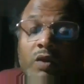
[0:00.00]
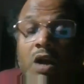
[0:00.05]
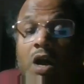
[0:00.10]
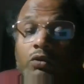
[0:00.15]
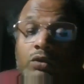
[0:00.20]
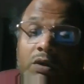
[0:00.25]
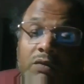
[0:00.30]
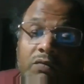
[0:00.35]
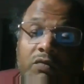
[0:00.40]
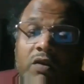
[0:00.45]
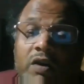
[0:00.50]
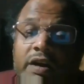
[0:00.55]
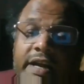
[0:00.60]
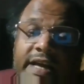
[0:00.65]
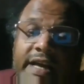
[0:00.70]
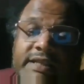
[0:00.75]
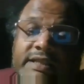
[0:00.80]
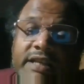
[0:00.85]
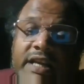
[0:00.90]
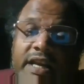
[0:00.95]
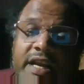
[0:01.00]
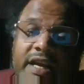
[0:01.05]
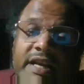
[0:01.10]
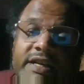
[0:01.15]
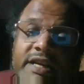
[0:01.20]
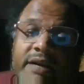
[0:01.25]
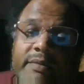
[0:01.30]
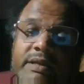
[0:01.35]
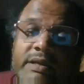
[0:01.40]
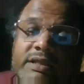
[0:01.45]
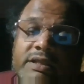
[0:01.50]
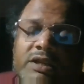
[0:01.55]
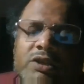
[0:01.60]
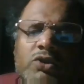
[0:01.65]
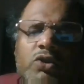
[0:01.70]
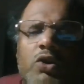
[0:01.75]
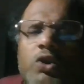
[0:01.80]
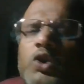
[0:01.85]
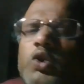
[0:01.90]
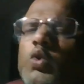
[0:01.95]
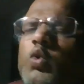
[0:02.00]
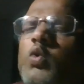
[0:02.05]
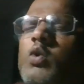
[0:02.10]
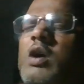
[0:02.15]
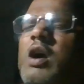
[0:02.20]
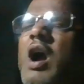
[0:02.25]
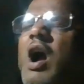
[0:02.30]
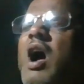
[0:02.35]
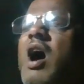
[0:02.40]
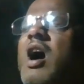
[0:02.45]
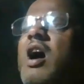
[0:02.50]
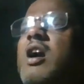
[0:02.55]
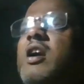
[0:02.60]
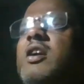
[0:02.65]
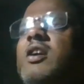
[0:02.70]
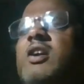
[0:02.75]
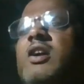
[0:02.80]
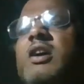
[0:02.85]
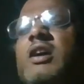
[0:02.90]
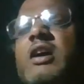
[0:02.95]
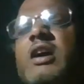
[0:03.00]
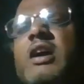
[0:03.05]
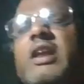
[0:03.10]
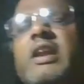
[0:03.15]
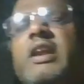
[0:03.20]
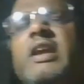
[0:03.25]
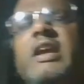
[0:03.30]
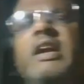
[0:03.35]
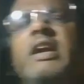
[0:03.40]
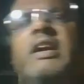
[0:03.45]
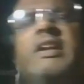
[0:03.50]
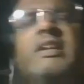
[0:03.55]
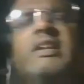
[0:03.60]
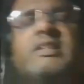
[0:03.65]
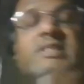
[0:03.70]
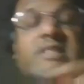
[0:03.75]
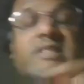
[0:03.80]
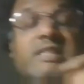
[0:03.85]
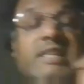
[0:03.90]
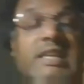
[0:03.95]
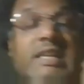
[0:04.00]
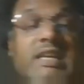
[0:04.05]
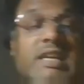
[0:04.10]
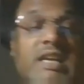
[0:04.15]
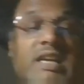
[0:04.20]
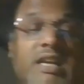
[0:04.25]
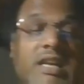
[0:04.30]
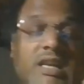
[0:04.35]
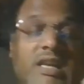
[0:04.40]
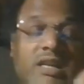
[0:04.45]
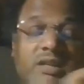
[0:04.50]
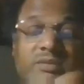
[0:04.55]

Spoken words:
how the world has created basically. So you can't create a single